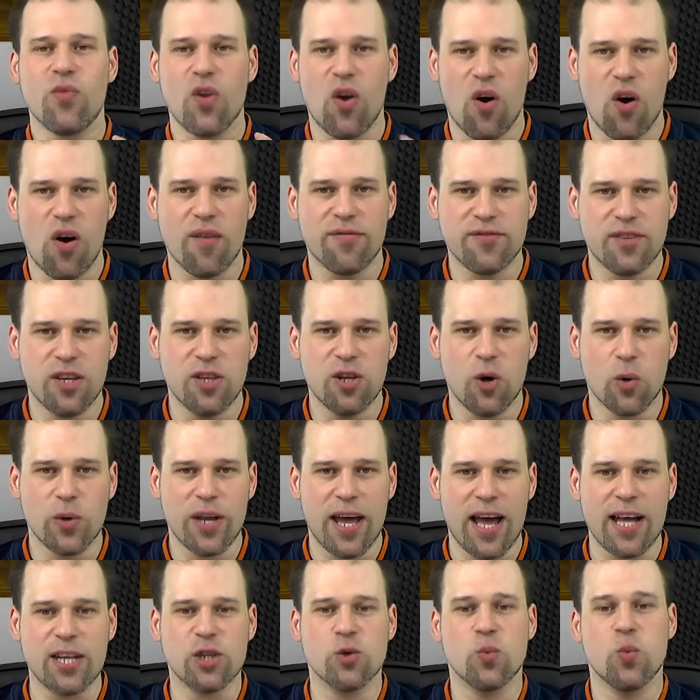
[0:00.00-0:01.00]
of the Note
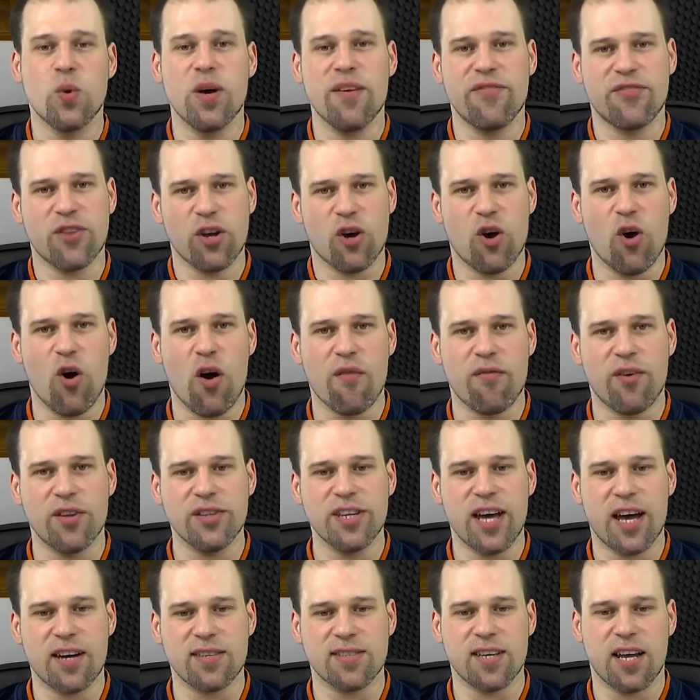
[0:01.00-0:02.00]
Edge with the curve on
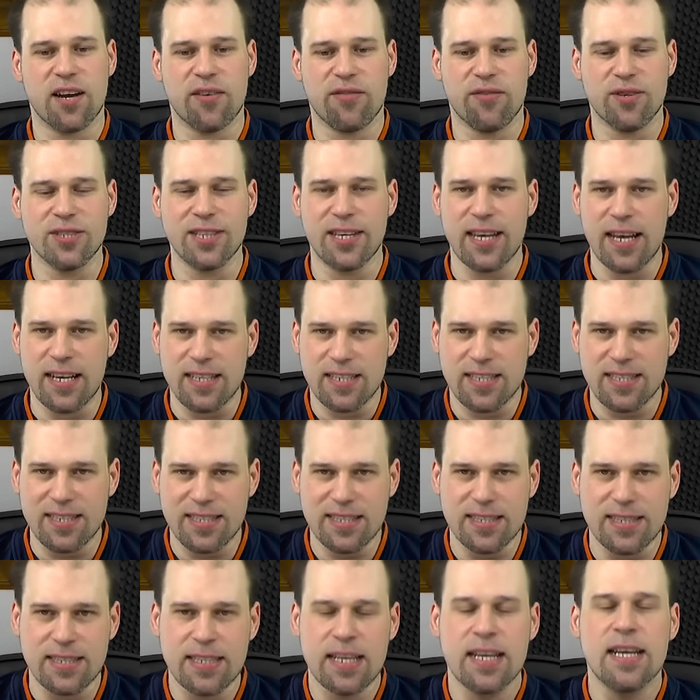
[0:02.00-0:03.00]
the other side, I thought, yes,
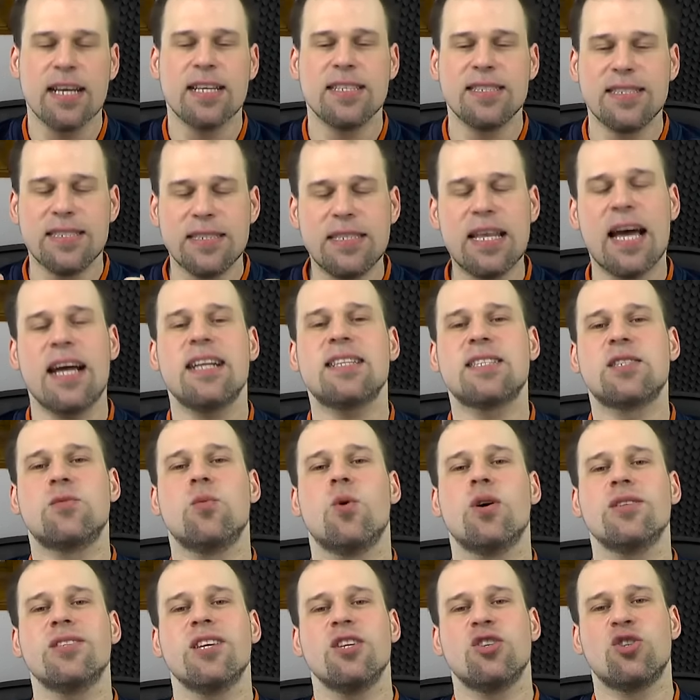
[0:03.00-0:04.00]
that's
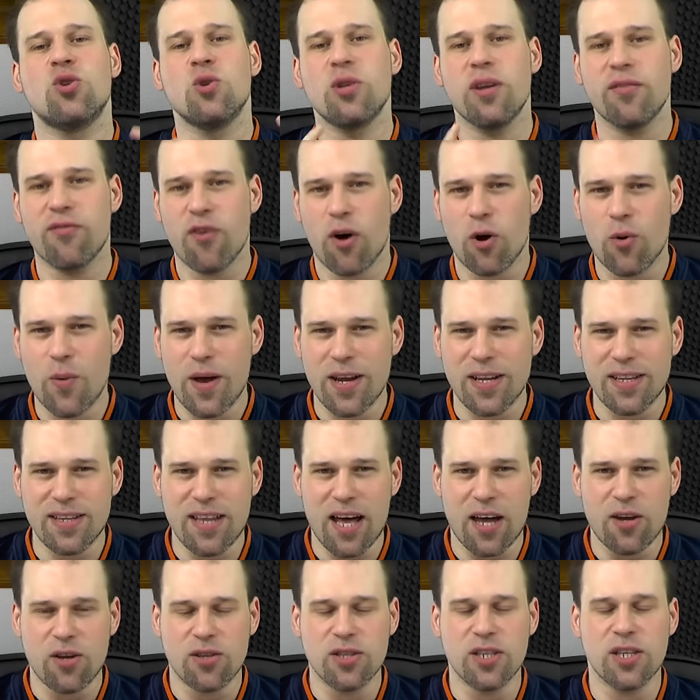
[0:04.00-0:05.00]
what they should have already
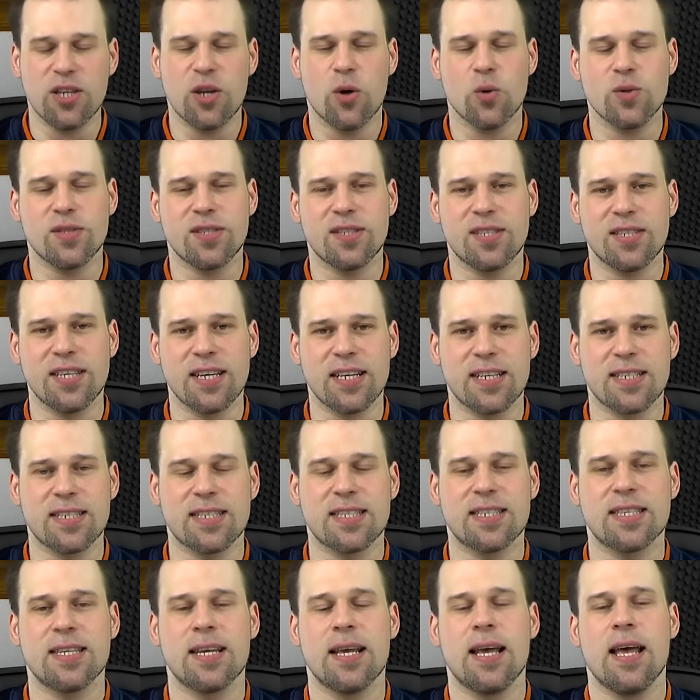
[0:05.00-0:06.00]
done on the Note
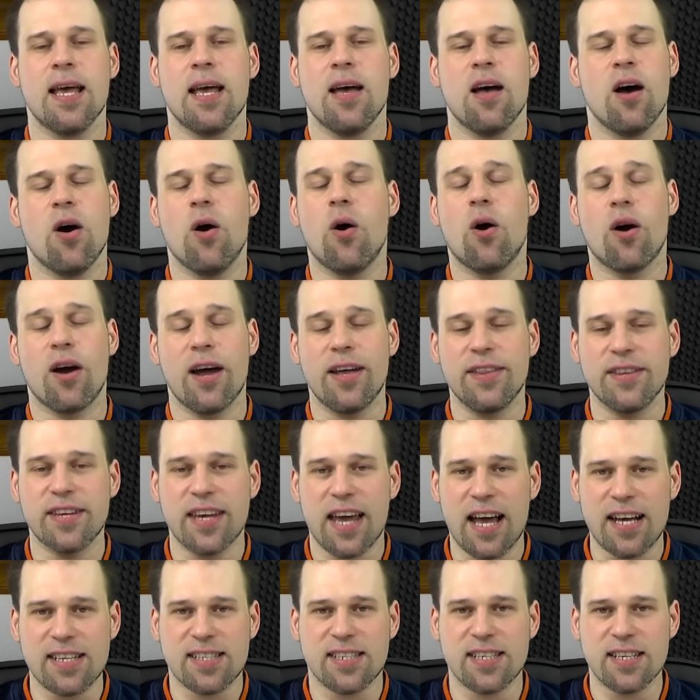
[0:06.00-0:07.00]
6 or and the
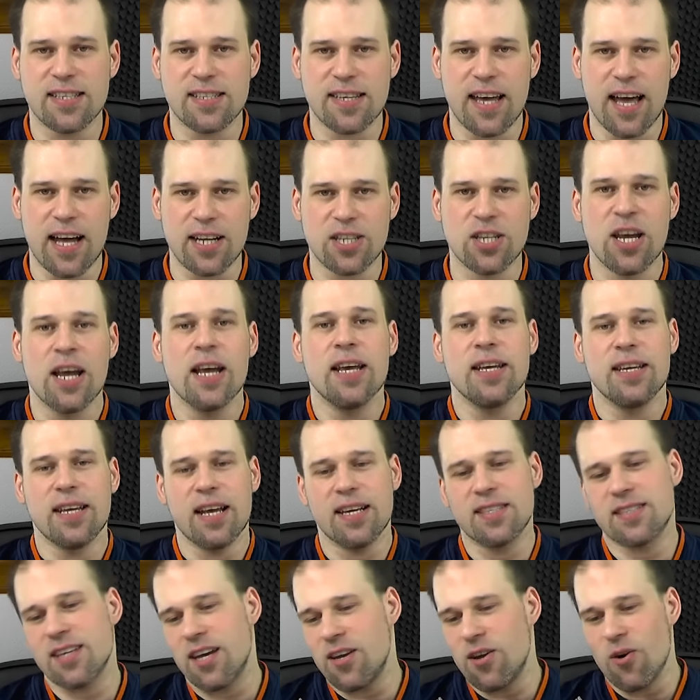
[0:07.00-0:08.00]
S6 Edge.
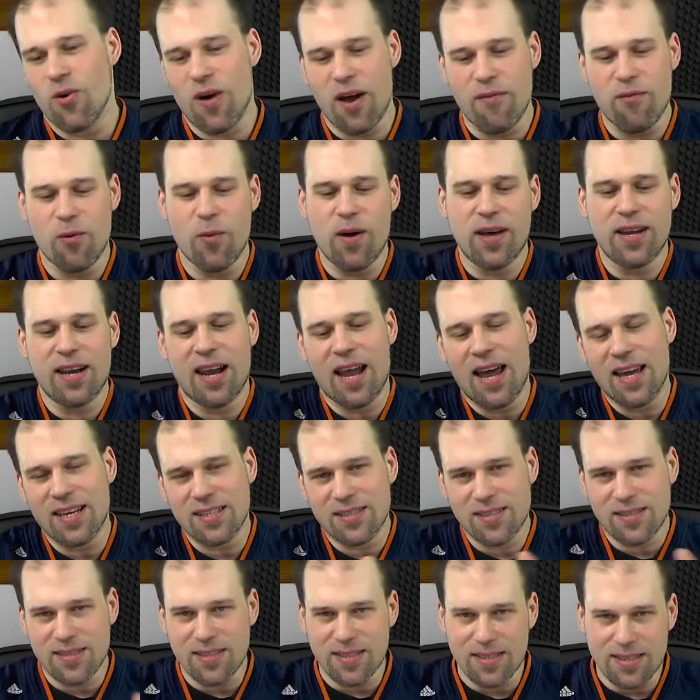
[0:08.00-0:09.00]
Yes, I know everyone
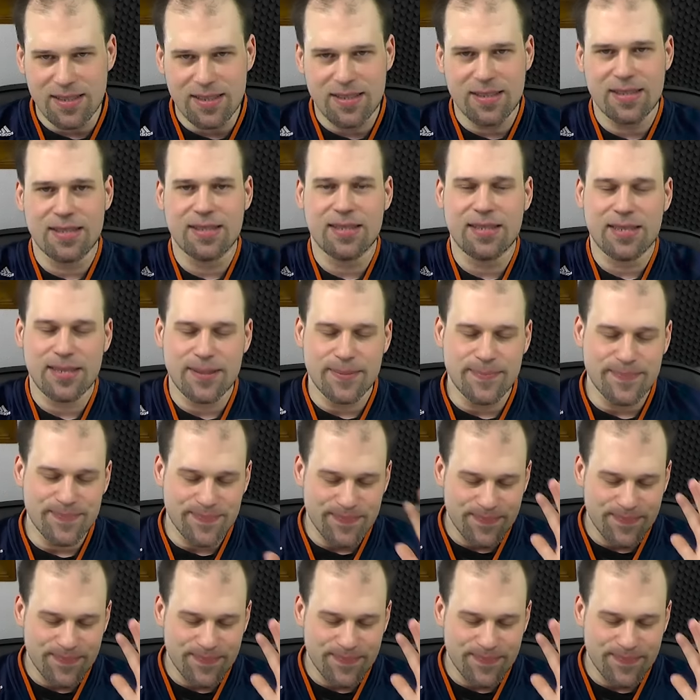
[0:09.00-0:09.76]
likes this